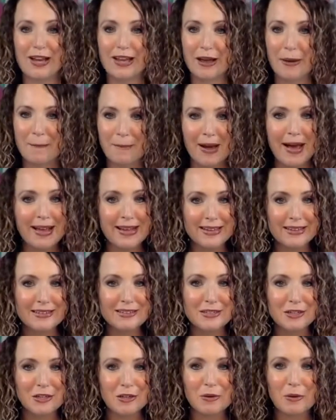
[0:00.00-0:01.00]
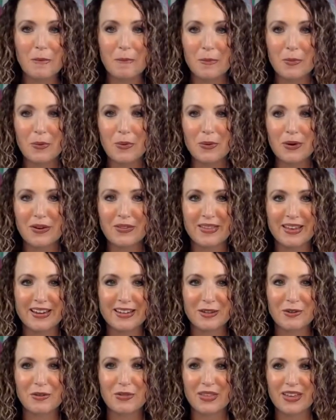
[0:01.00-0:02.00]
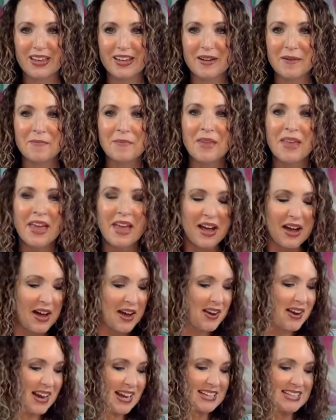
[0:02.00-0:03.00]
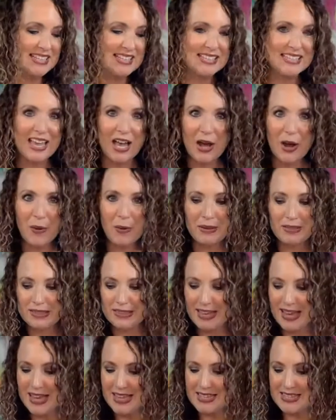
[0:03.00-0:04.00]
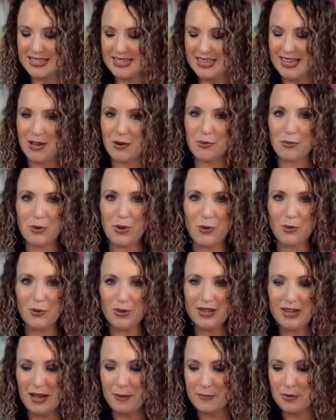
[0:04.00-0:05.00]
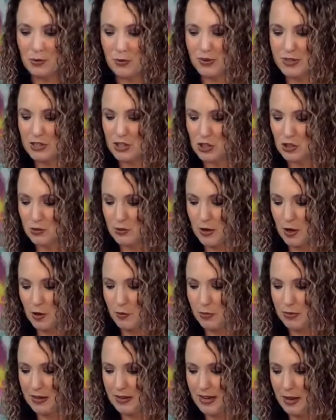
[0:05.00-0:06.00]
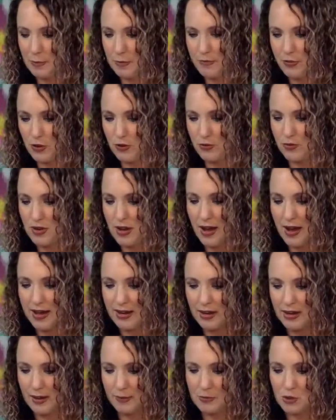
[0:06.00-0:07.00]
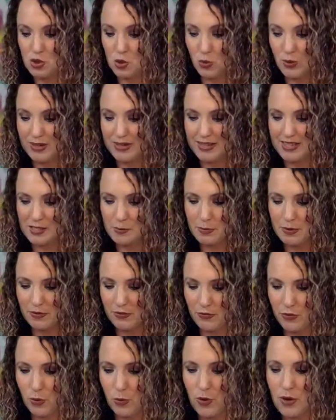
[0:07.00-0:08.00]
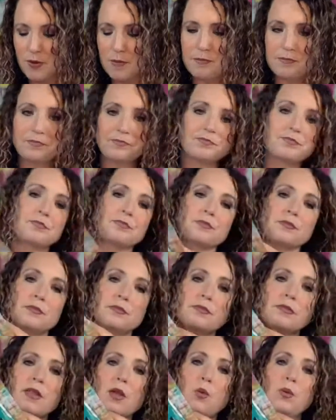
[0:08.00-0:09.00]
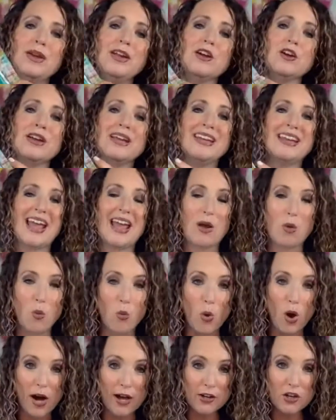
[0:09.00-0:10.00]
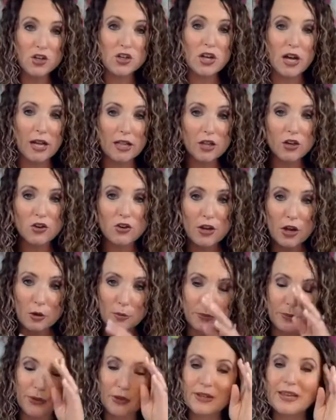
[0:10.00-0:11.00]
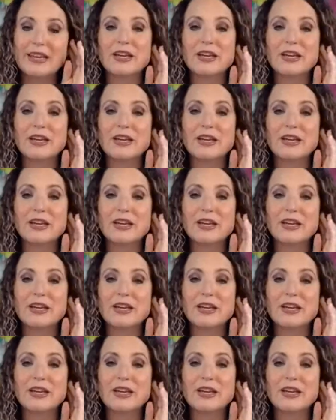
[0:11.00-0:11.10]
You might could do more than you think. All right, so let's get rolling. I'm going to open it up. If you've not joined us before, we are in a watercolor notebook.